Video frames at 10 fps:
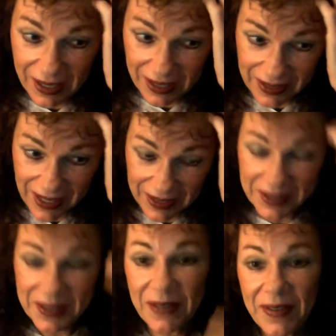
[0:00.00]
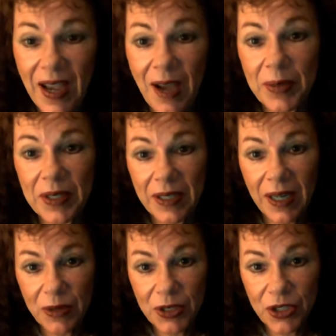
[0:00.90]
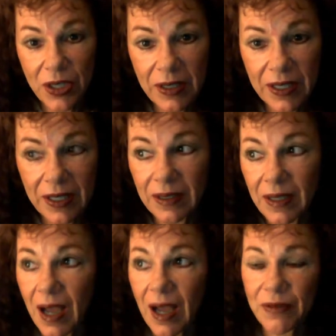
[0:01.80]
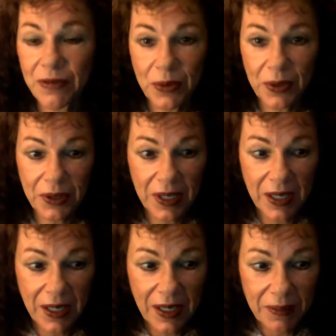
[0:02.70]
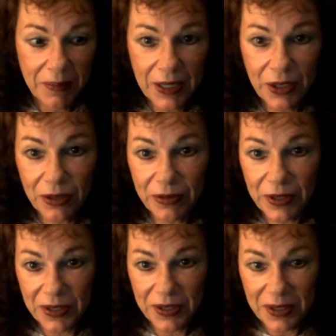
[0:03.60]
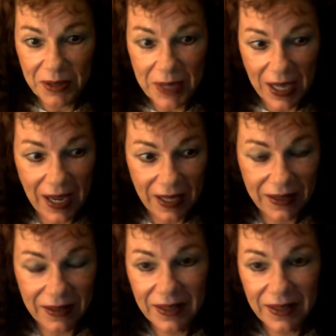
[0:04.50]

a lot of stuff happen, and I was juggling a lot for my nervous system to handle.